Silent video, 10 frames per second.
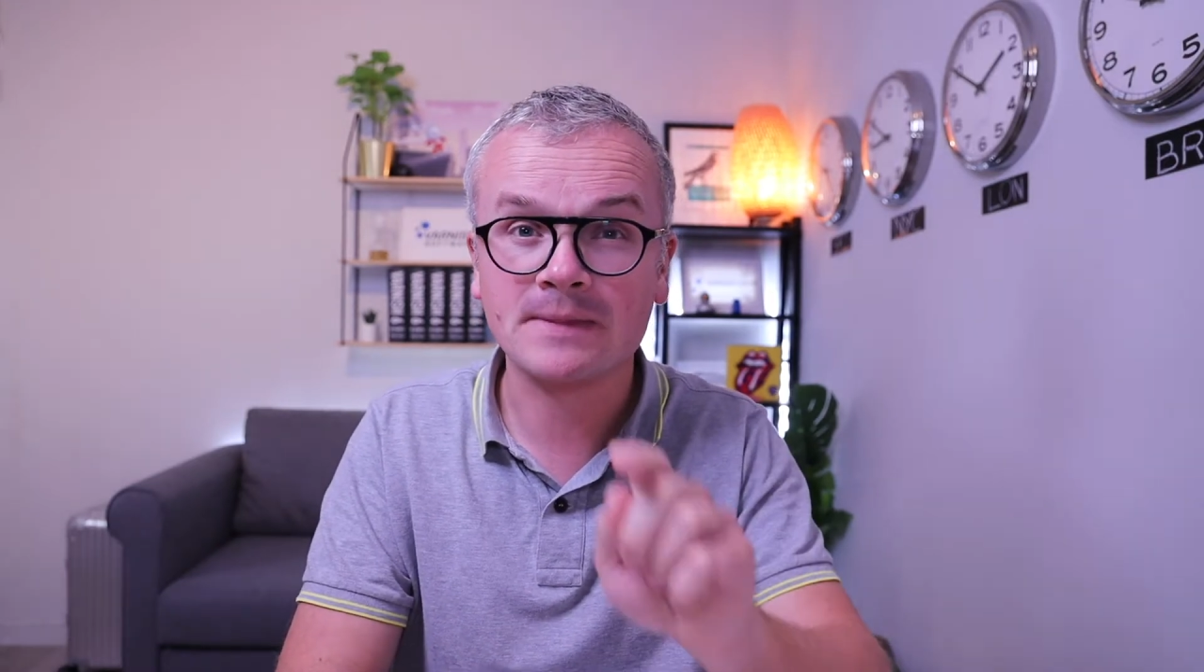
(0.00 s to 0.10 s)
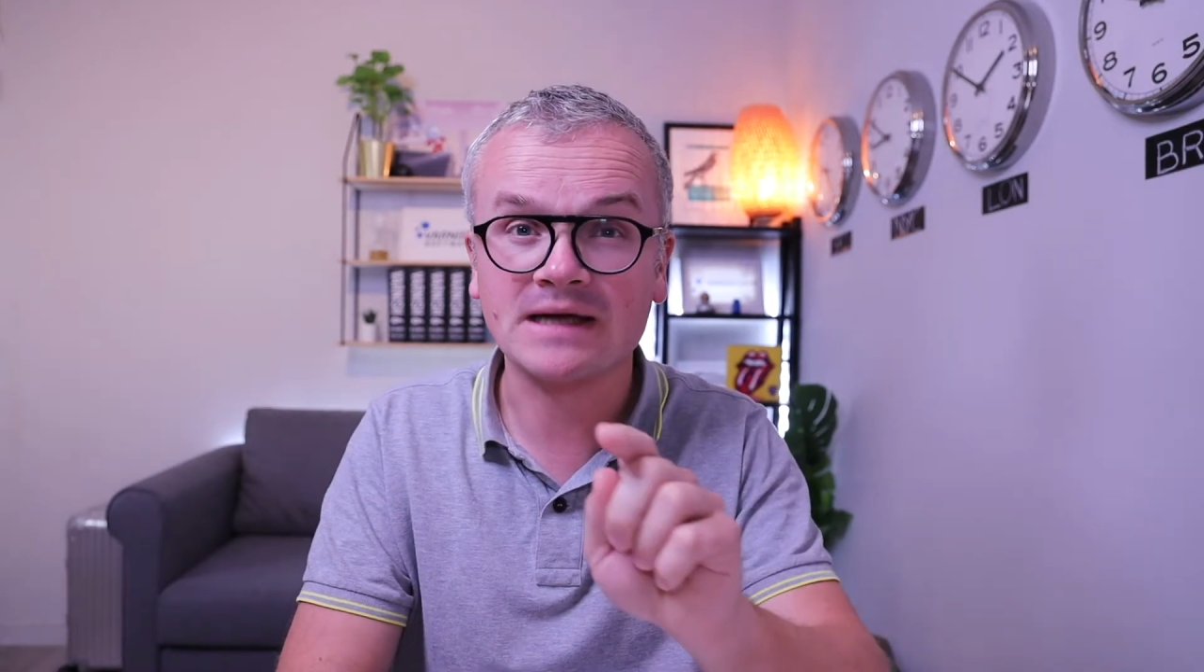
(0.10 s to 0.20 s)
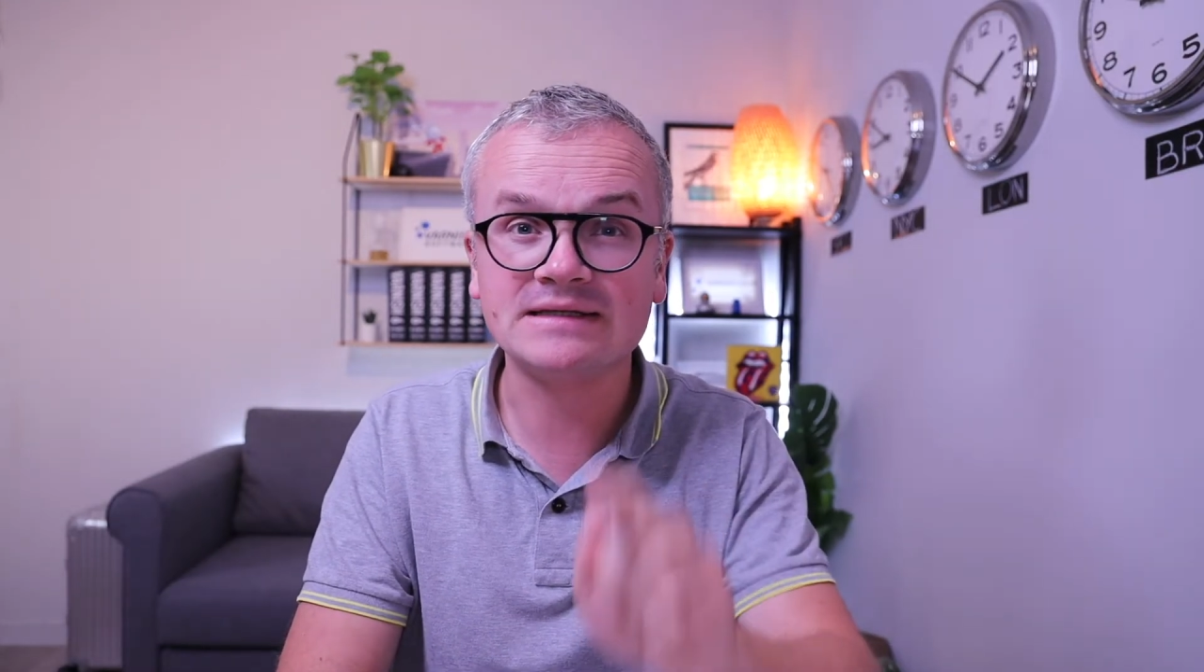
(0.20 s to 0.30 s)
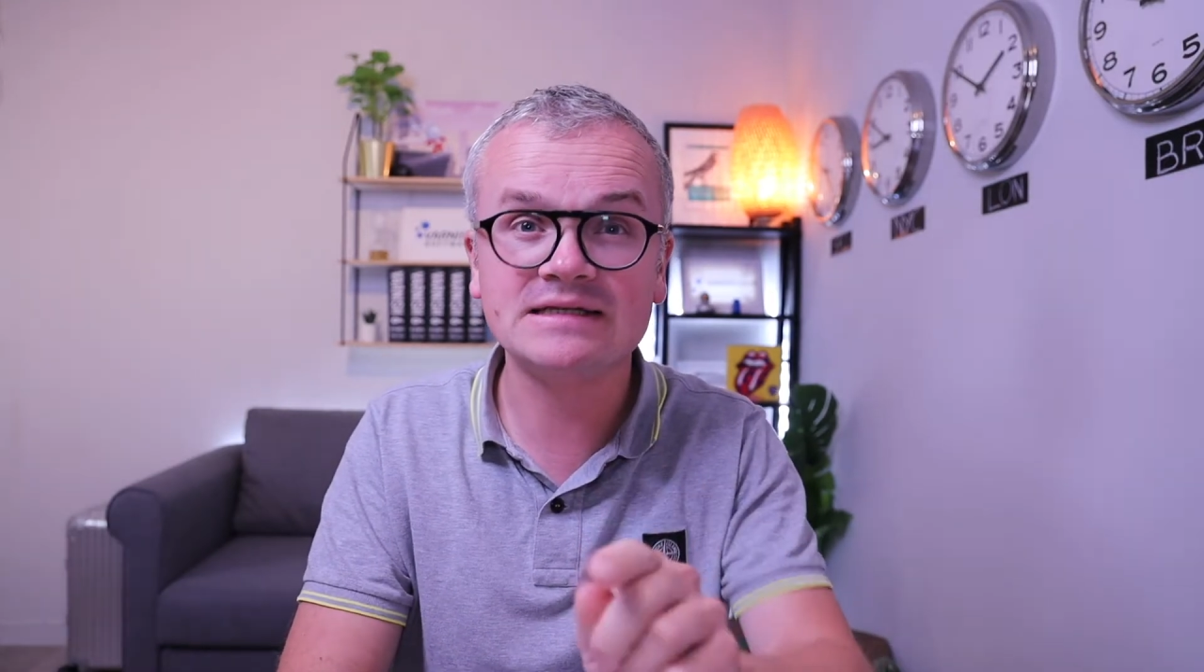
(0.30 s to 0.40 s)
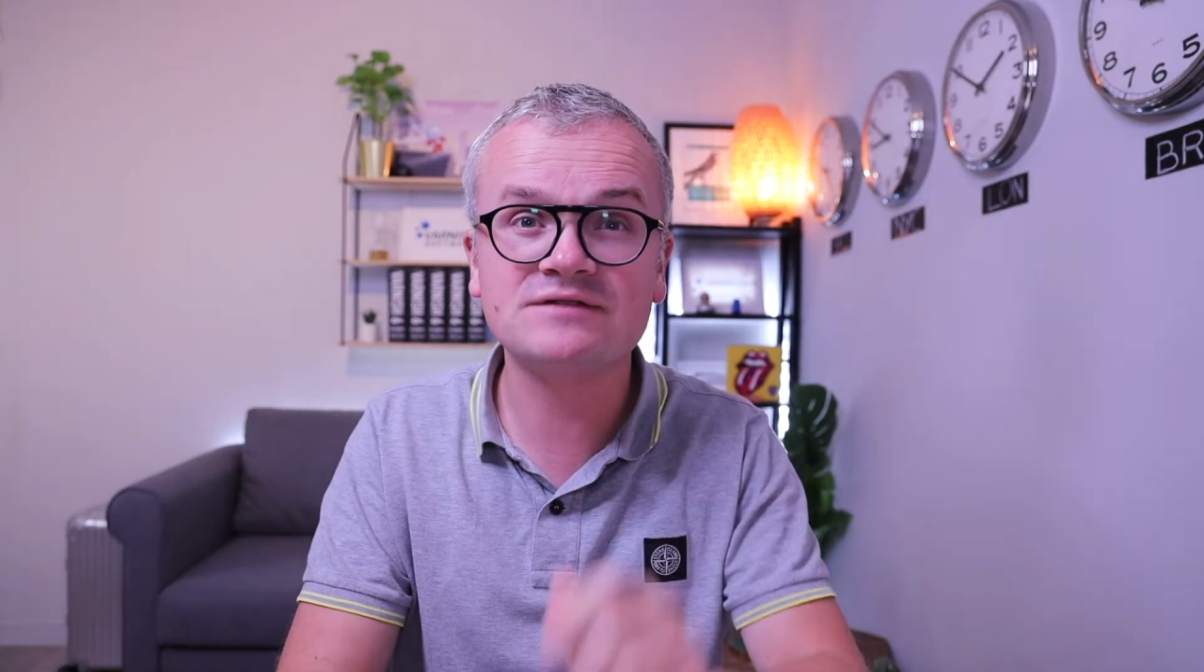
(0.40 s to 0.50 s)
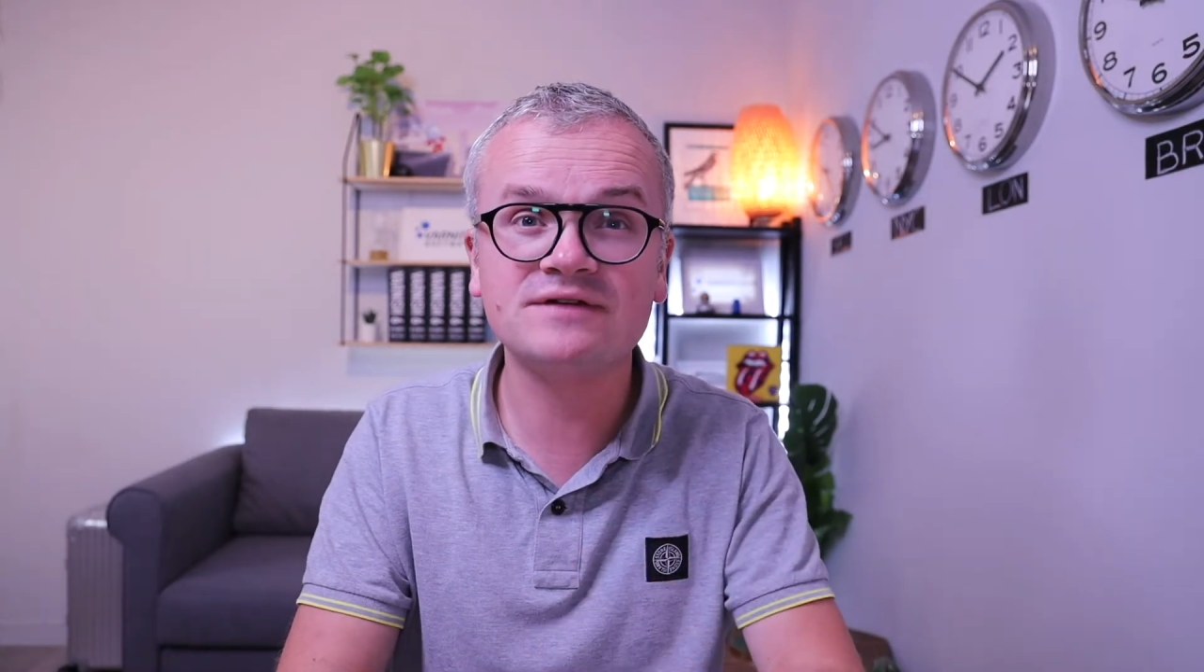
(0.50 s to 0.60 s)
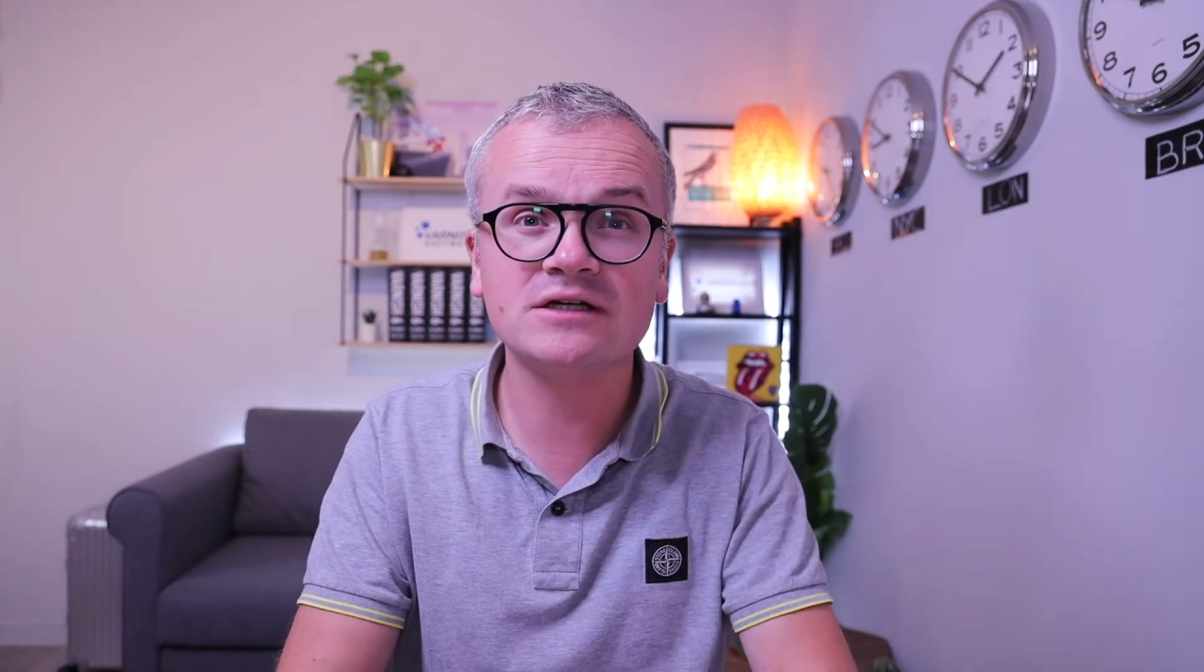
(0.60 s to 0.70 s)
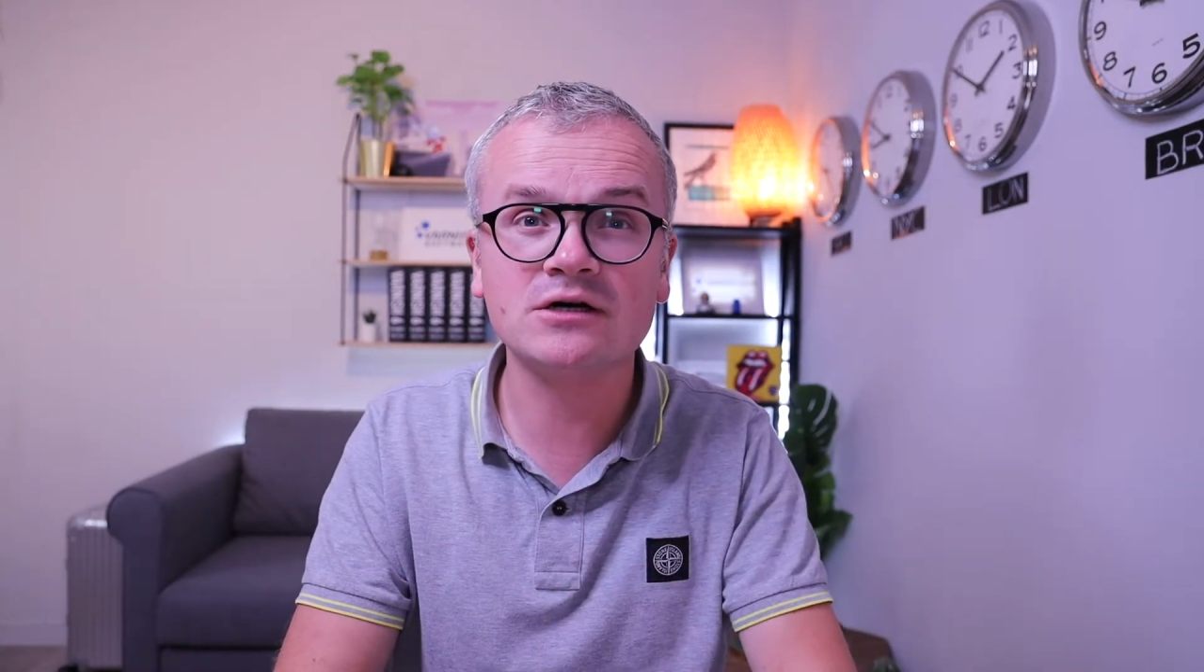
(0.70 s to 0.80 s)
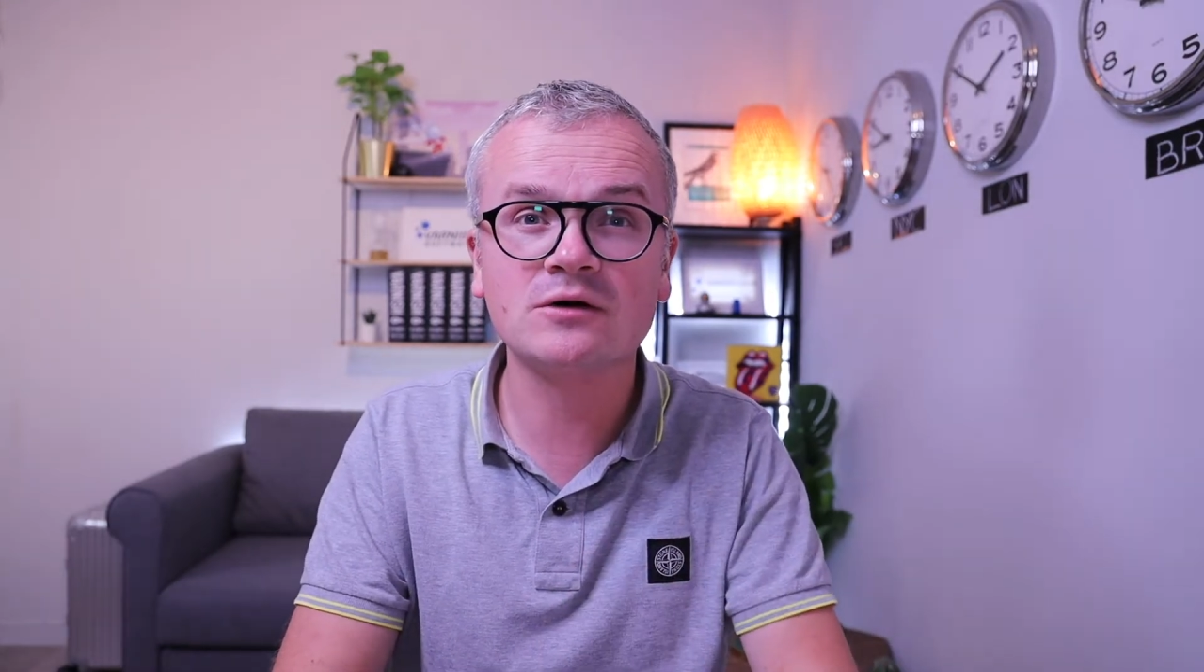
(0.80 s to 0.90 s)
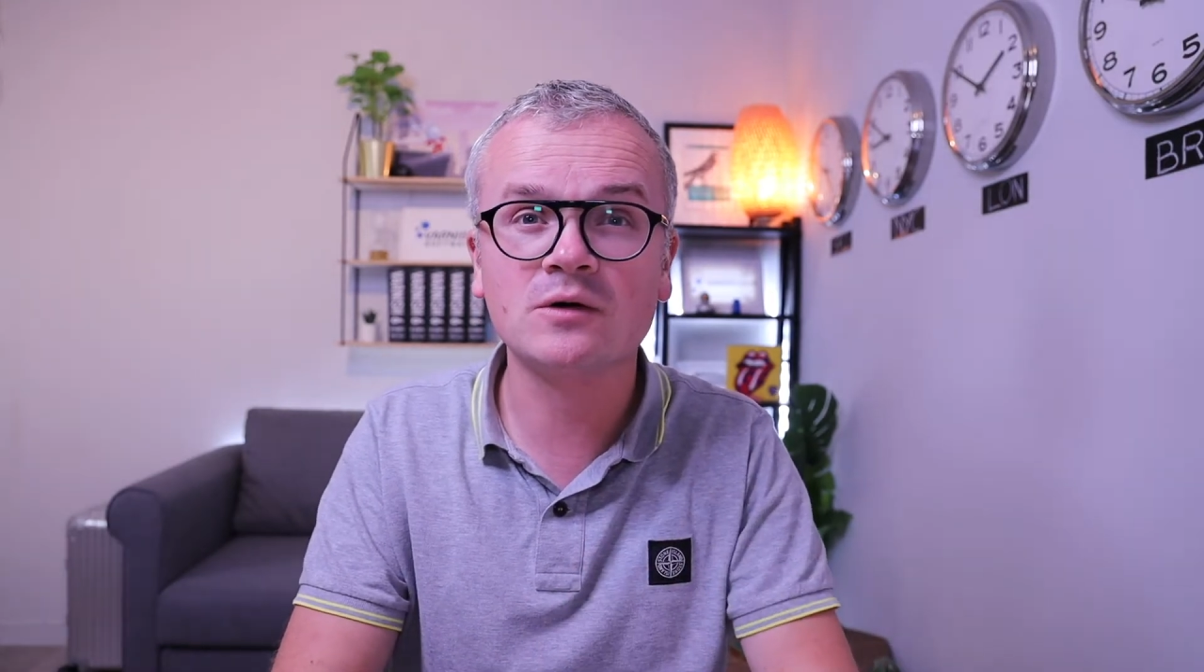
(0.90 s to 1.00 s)
And in this
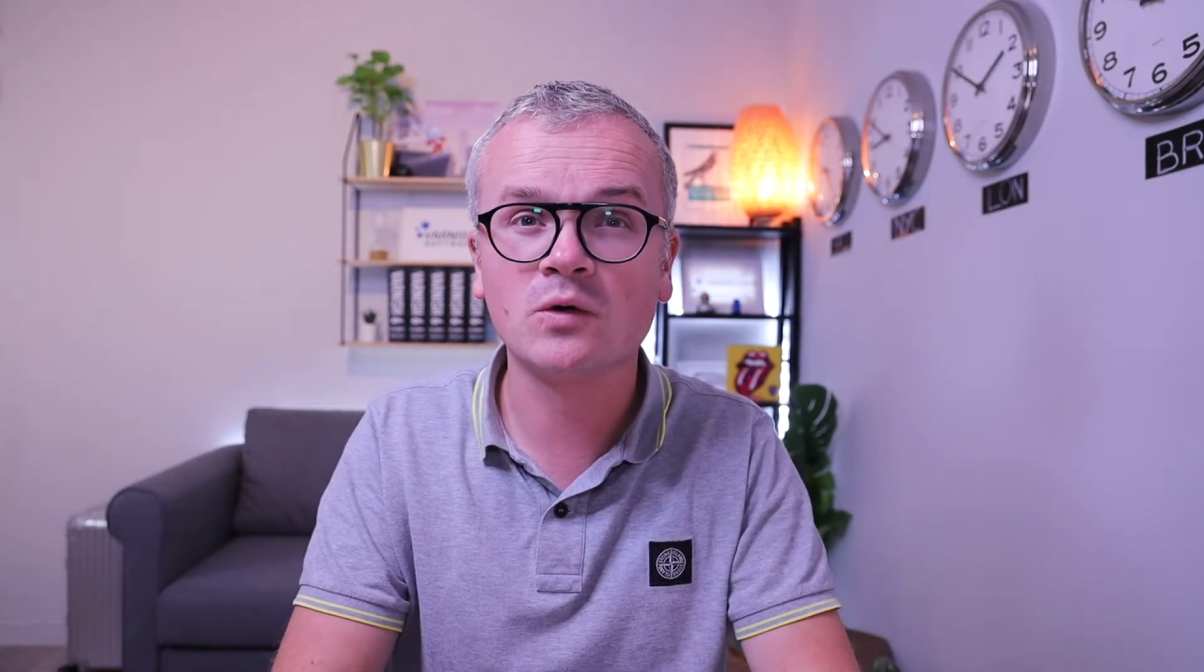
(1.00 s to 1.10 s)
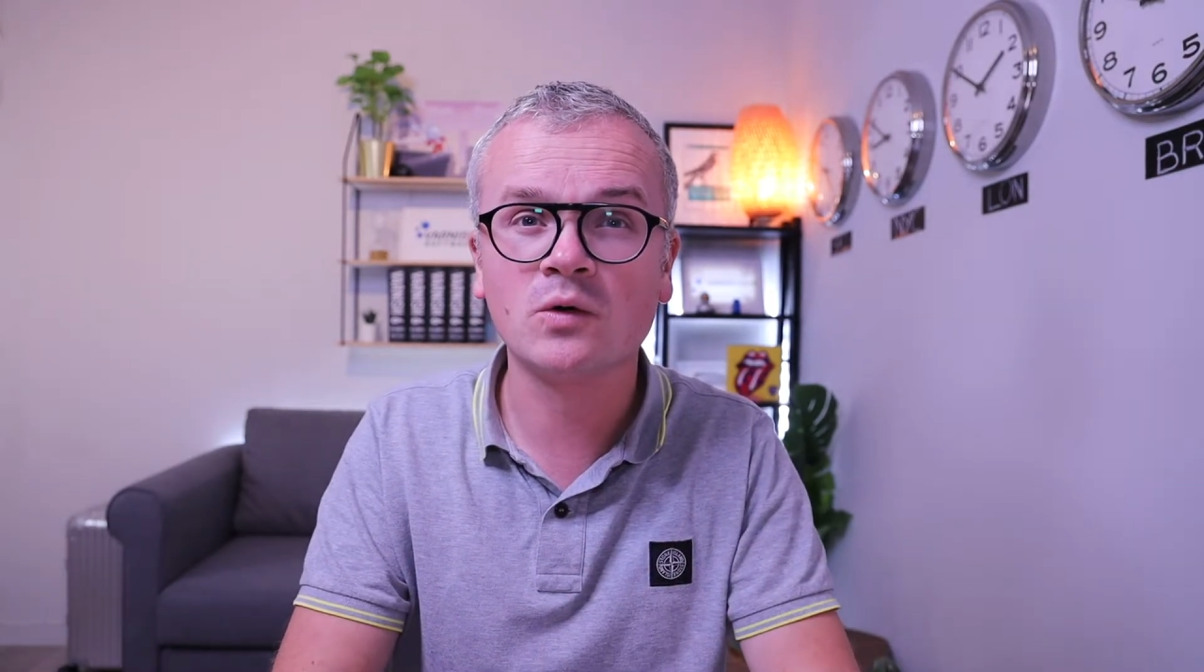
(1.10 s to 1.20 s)
video,